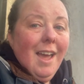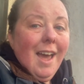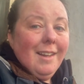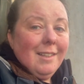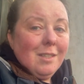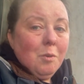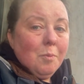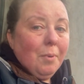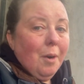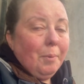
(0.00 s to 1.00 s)
in the description
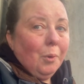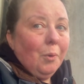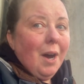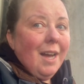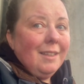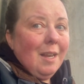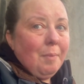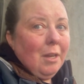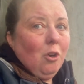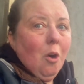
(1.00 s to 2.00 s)
bar below, and in a
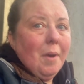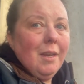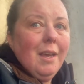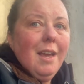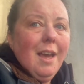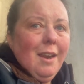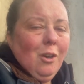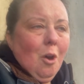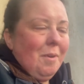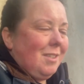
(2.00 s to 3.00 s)
pinned comment in the
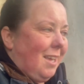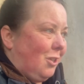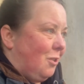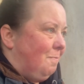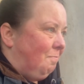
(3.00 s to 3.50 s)
comments section.